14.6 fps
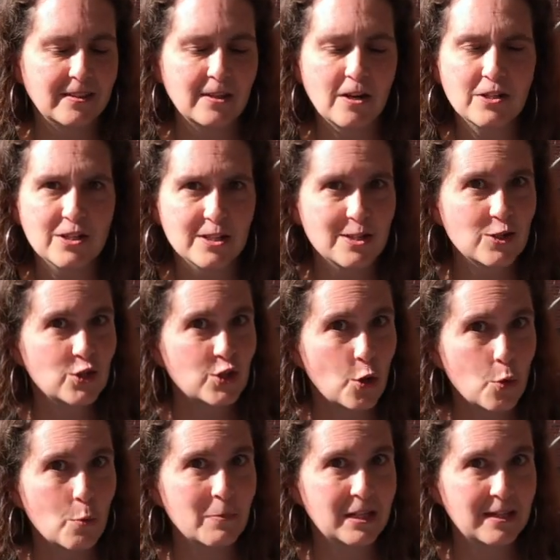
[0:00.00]
There are just
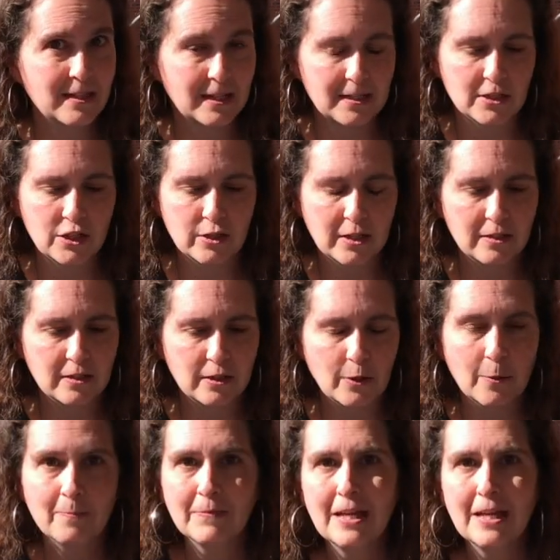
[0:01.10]
so many things you can do.